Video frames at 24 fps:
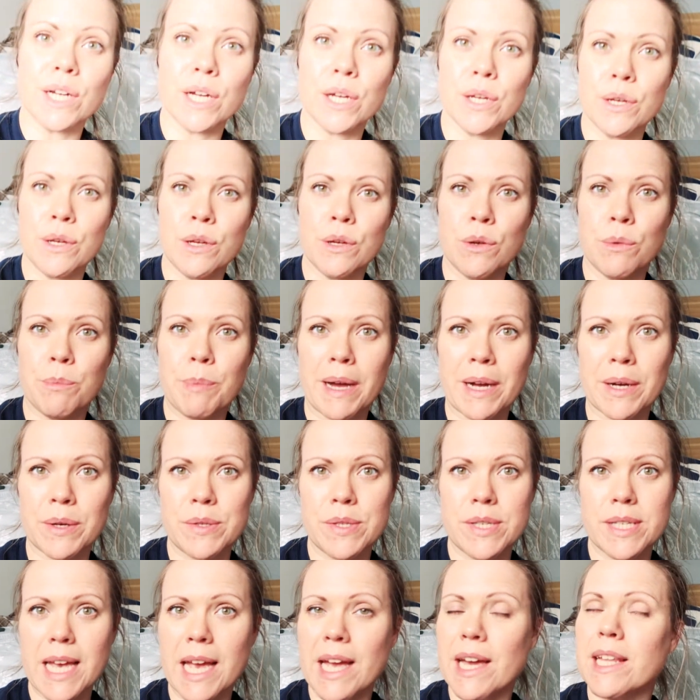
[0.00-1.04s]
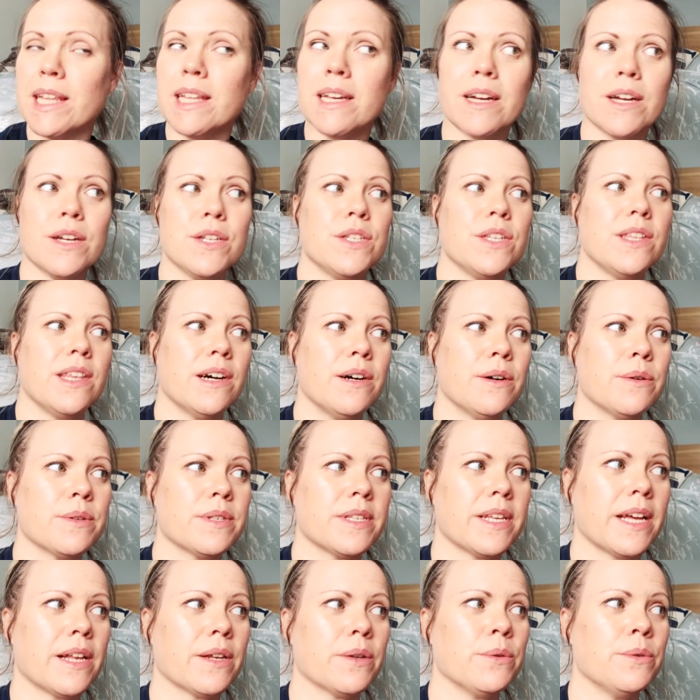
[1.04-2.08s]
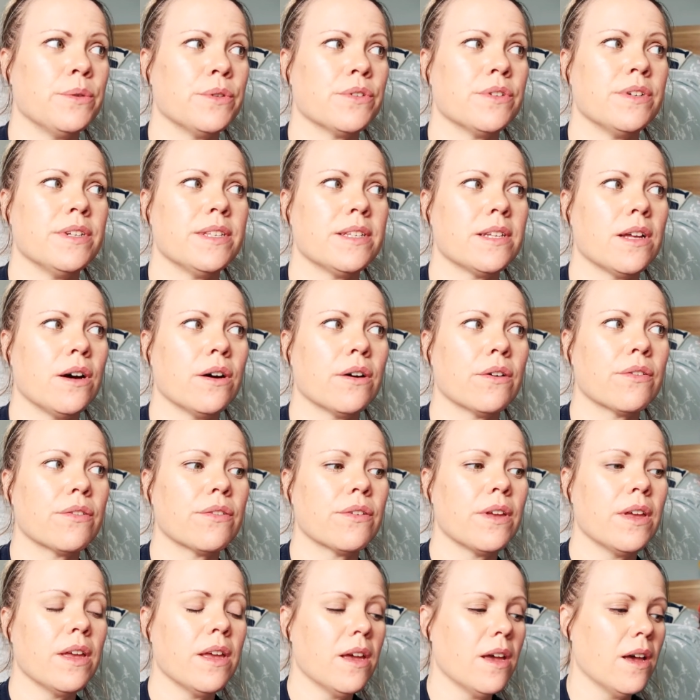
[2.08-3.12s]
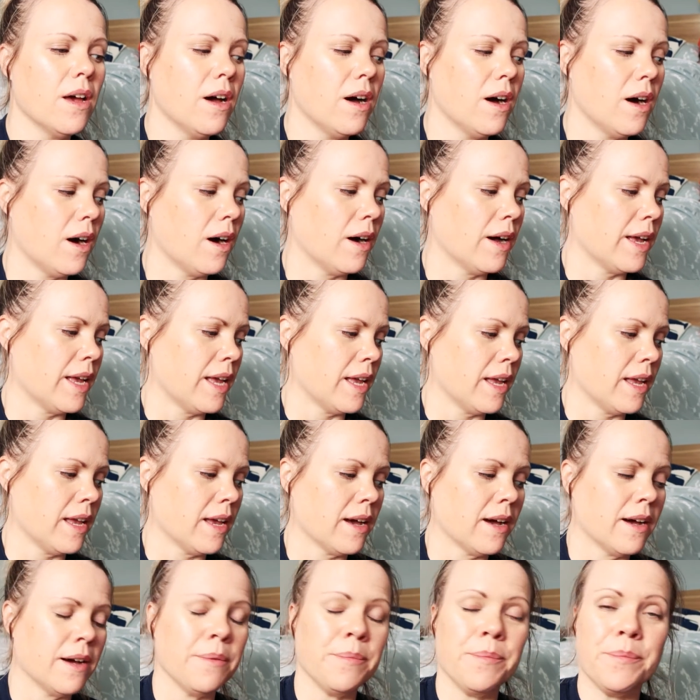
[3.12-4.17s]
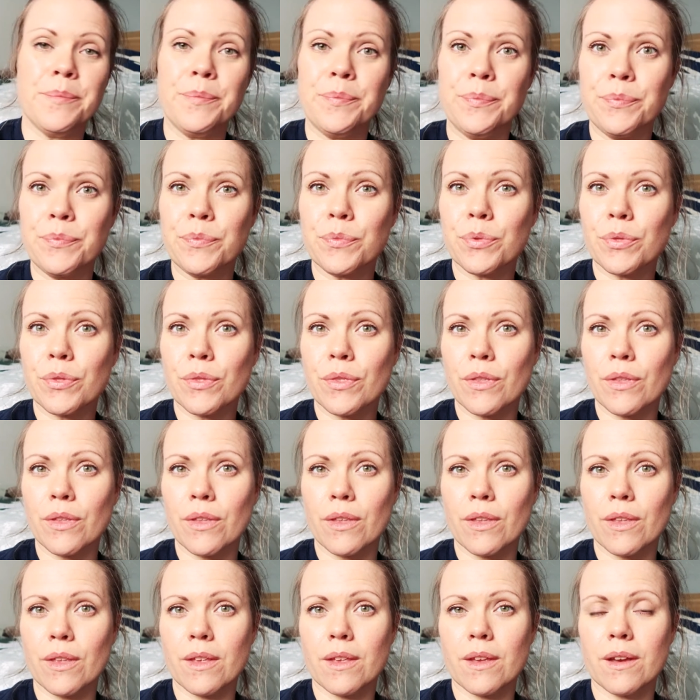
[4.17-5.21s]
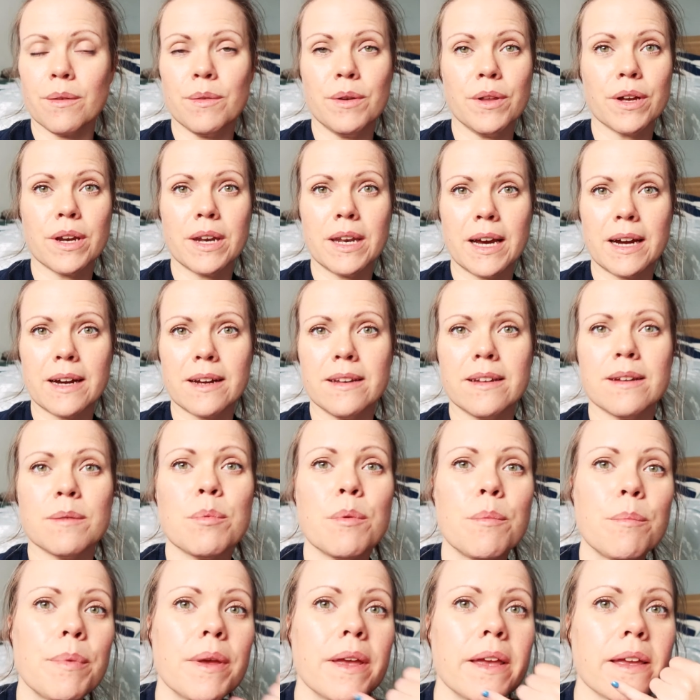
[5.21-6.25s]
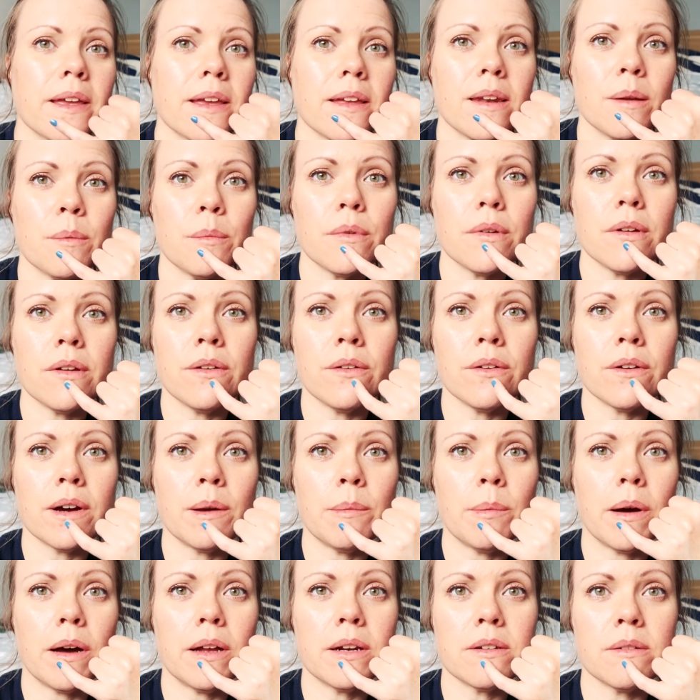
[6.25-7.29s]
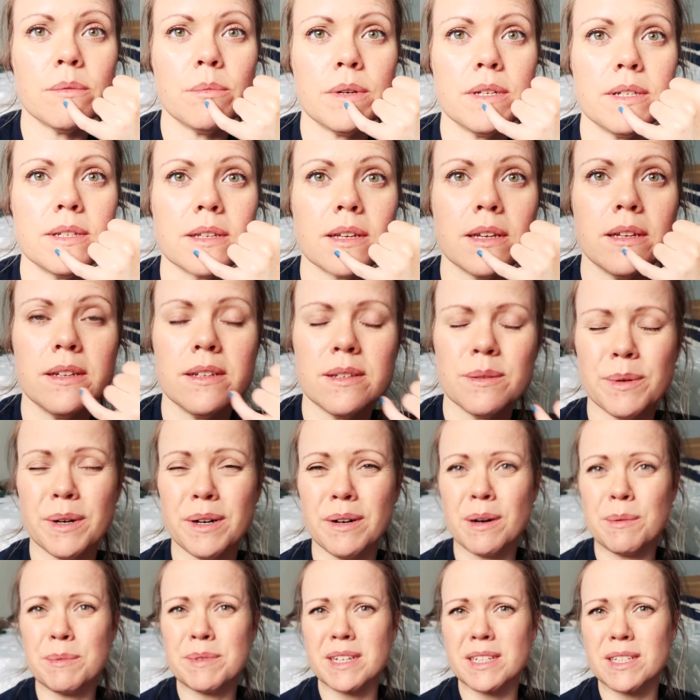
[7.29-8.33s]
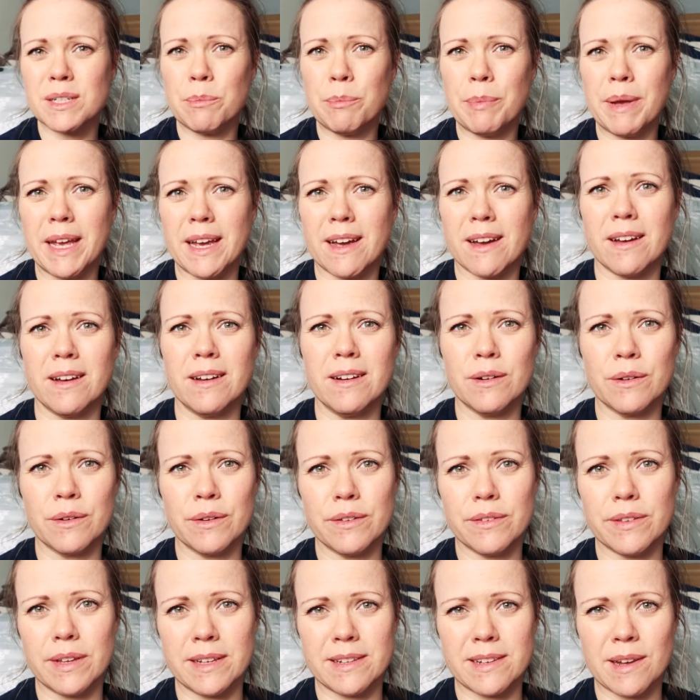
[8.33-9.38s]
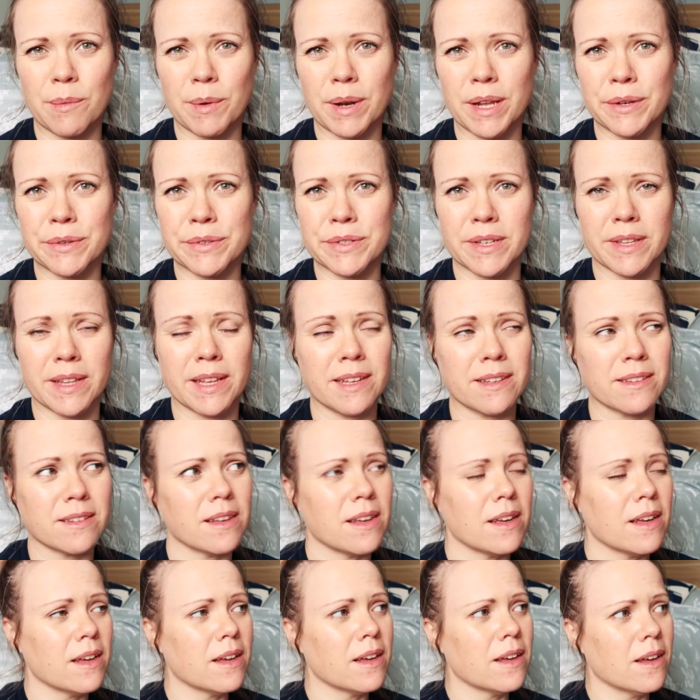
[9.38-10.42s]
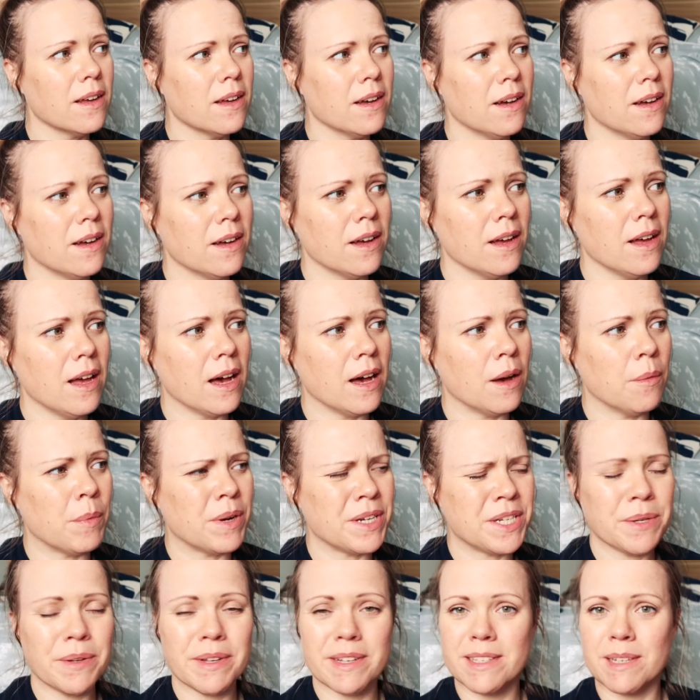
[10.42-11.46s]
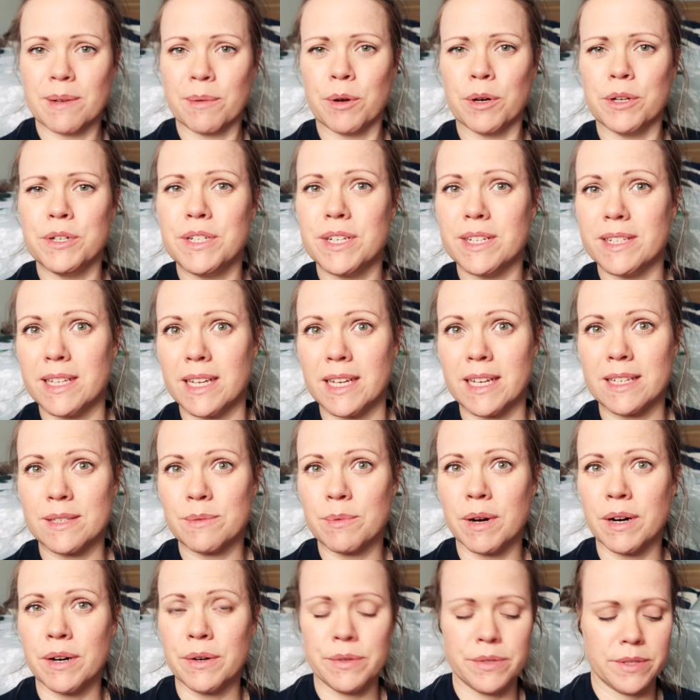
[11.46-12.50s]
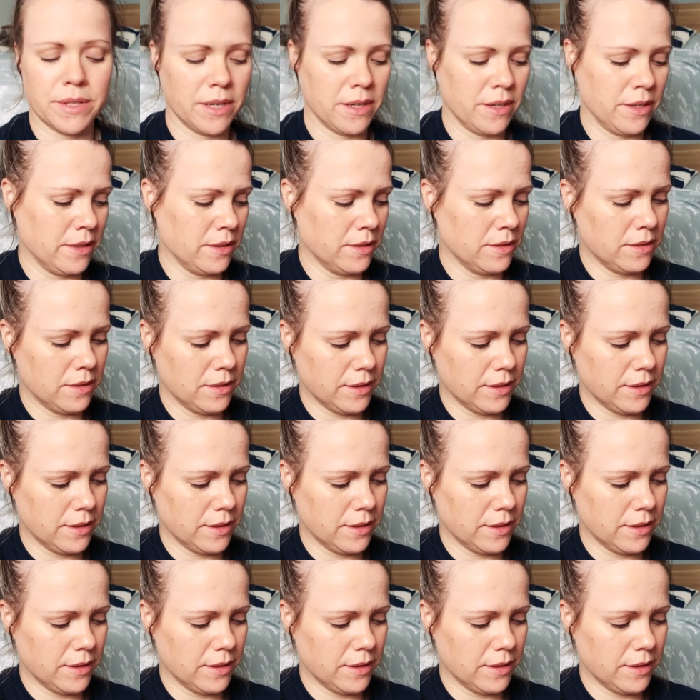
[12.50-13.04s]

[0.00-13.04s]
go back on sale and go to the wholesale order and stuff. I'm looking knackered. I've been picking up a dry patch of my skin as well. I'm such a picker, honestly. Does anyone else do this? I do it subconsciously as well, so